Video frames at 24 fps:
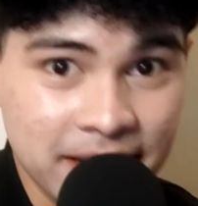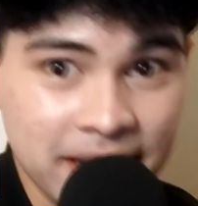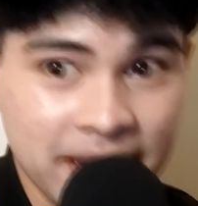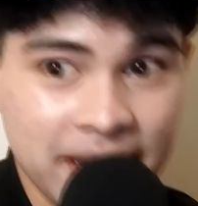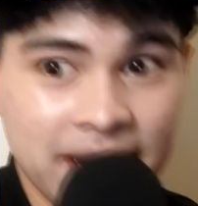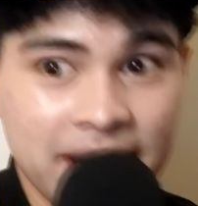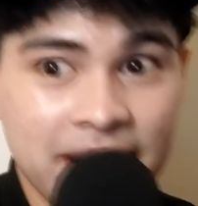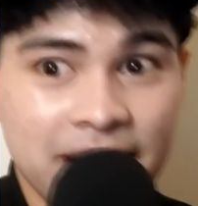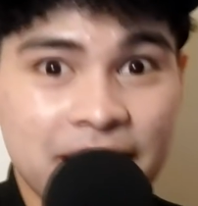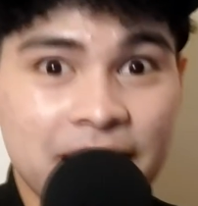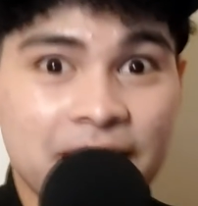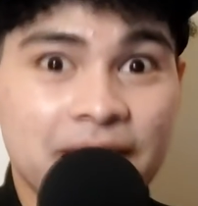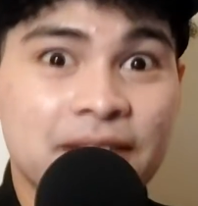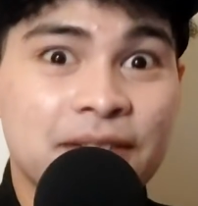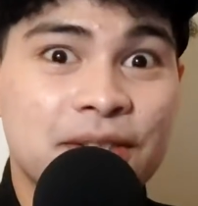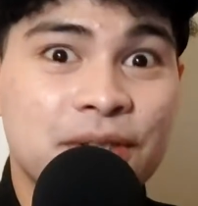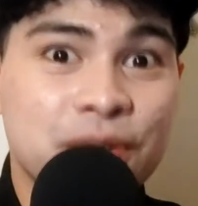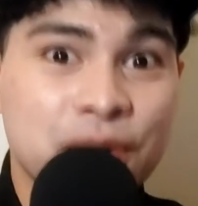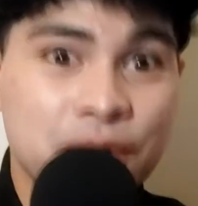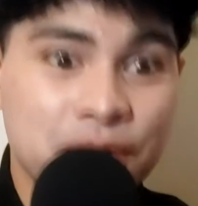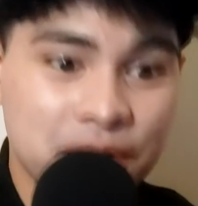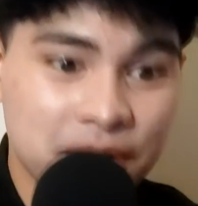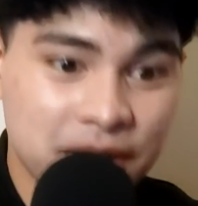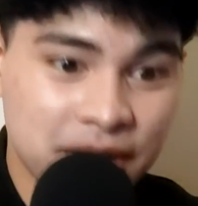Like the
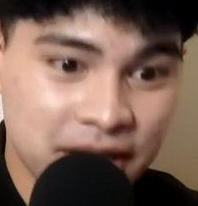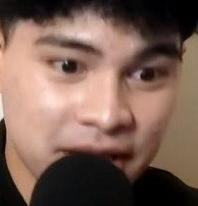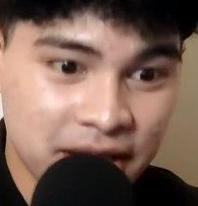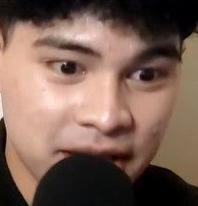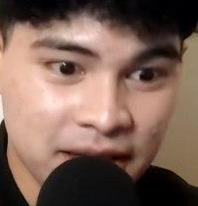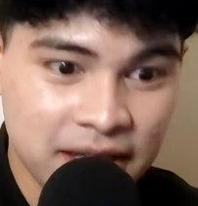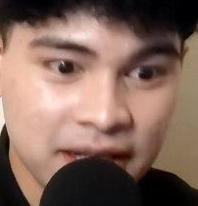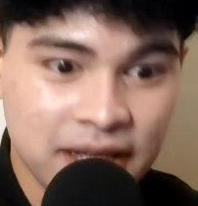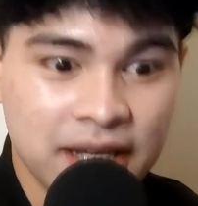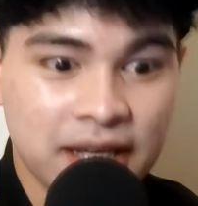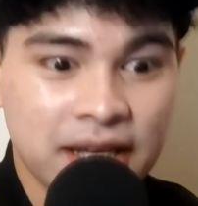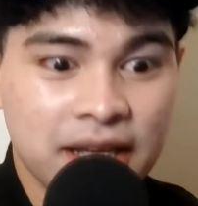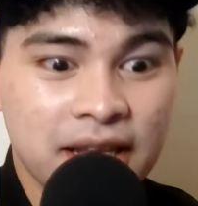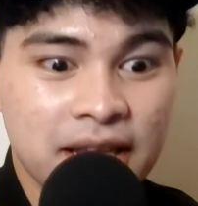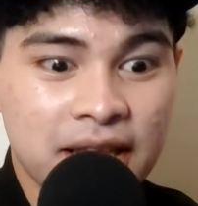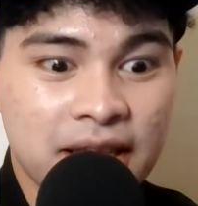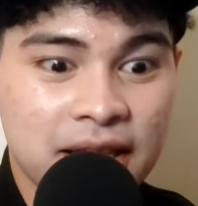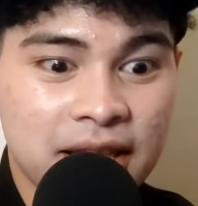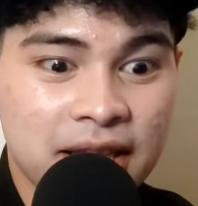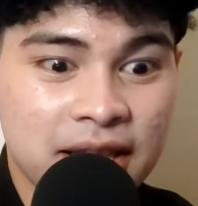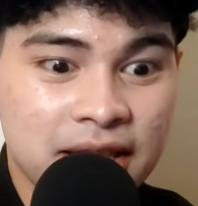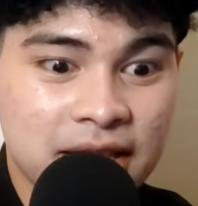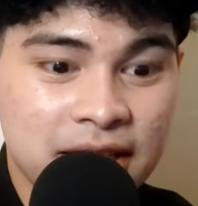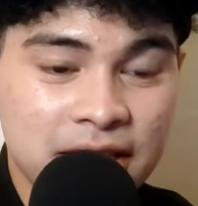joy
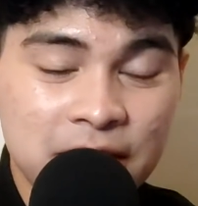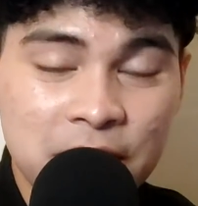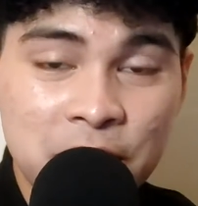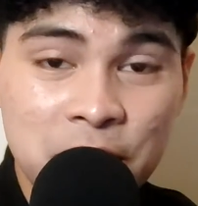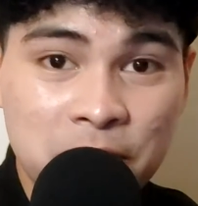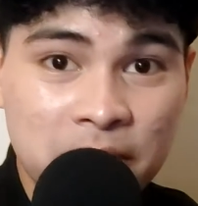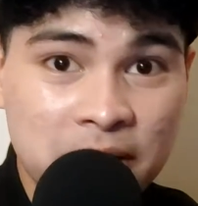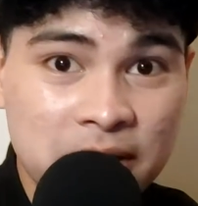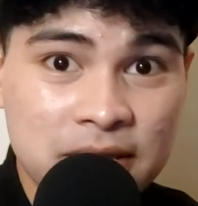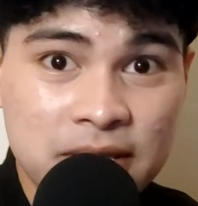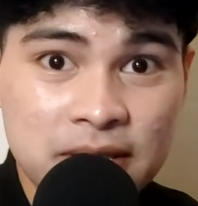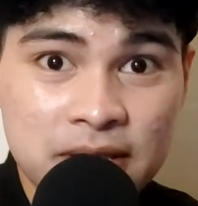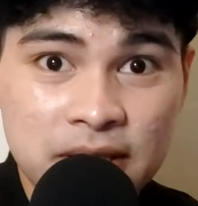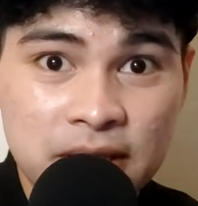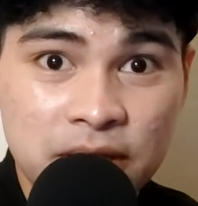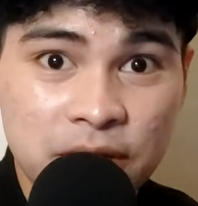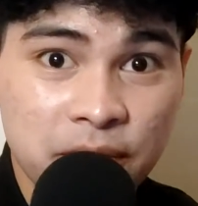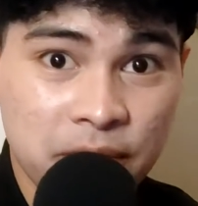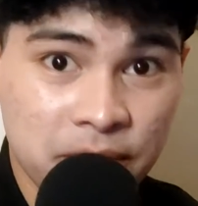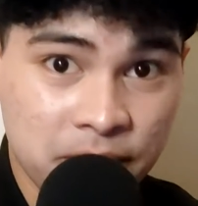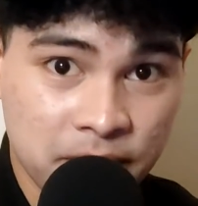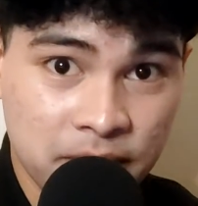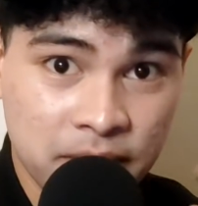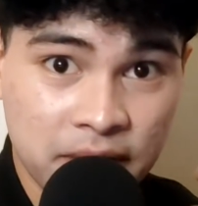that you can
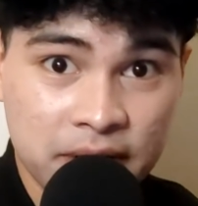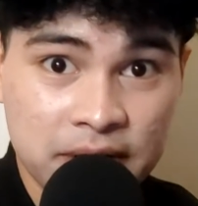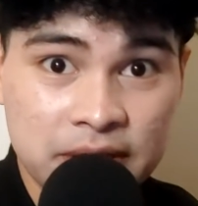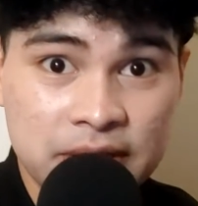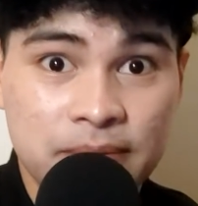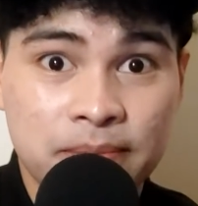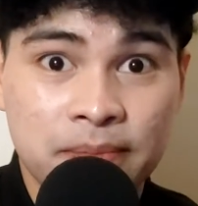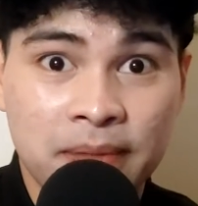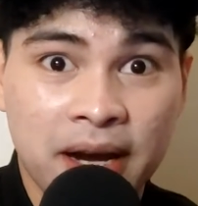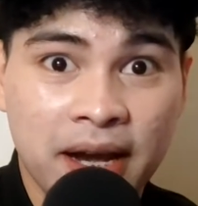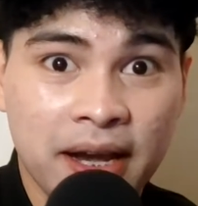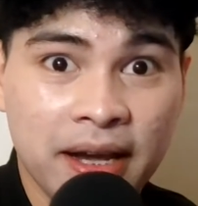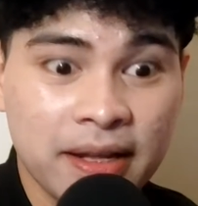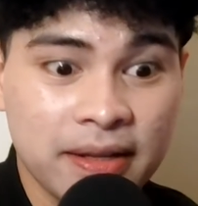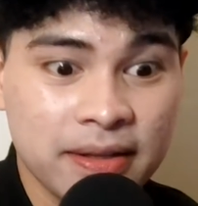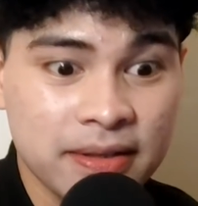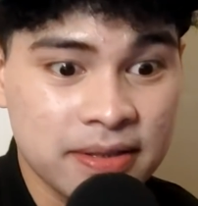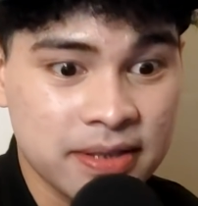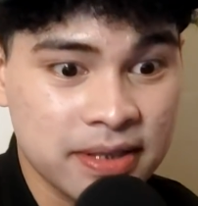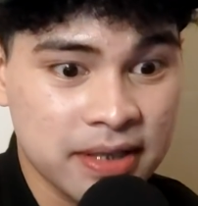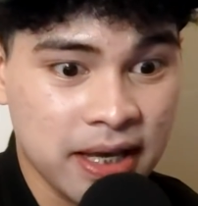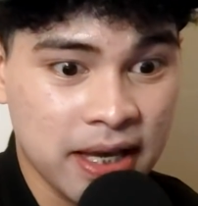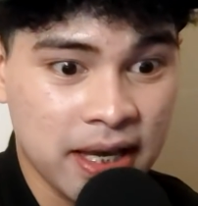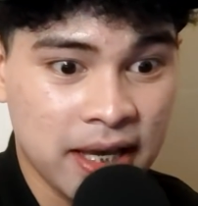see through their
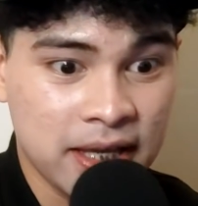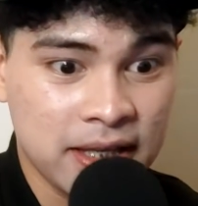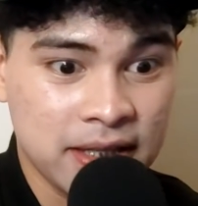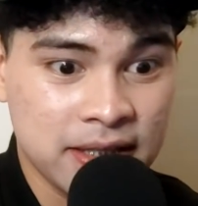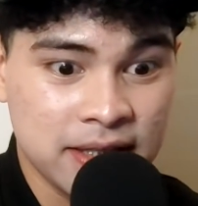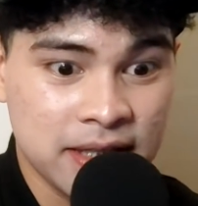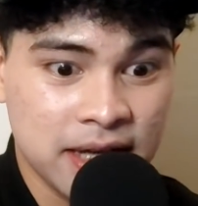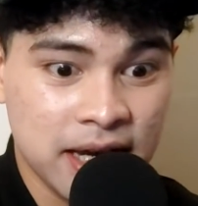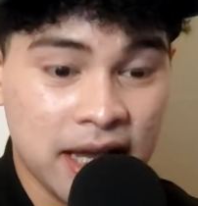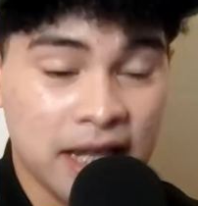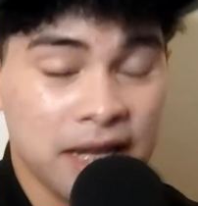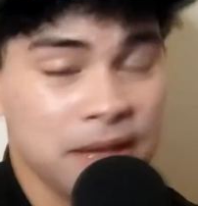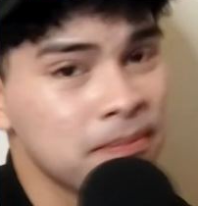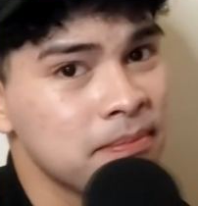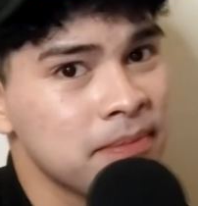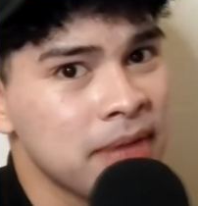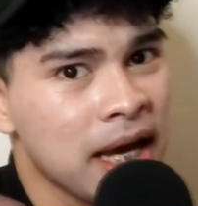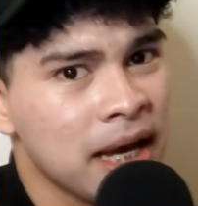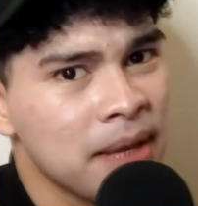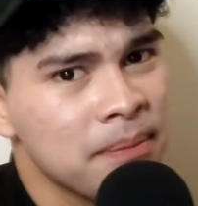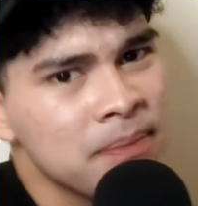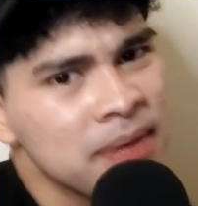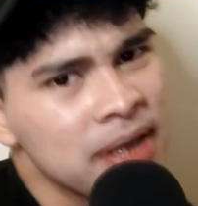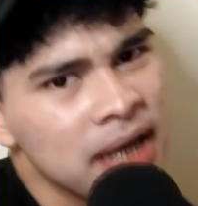smiles. And alam
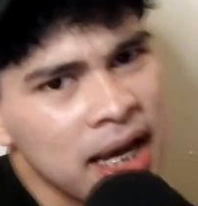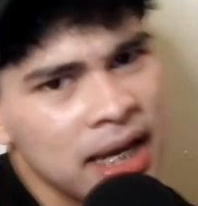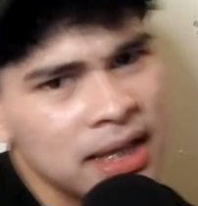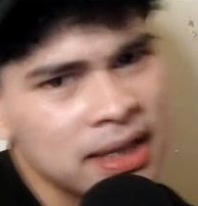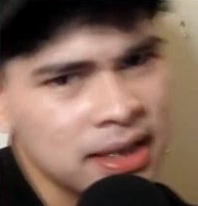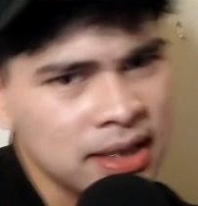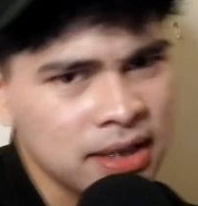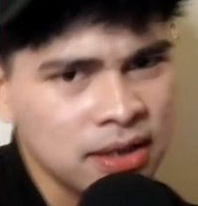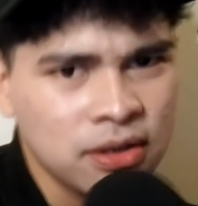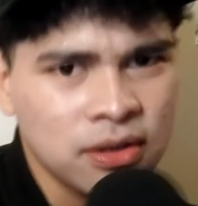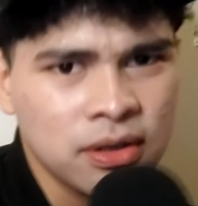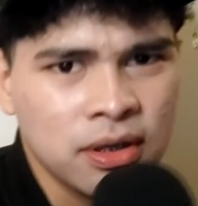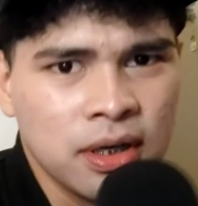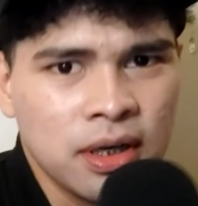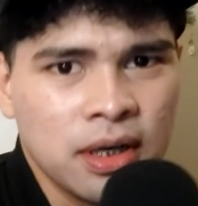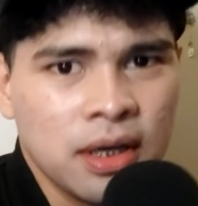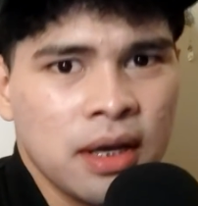naman natin, no?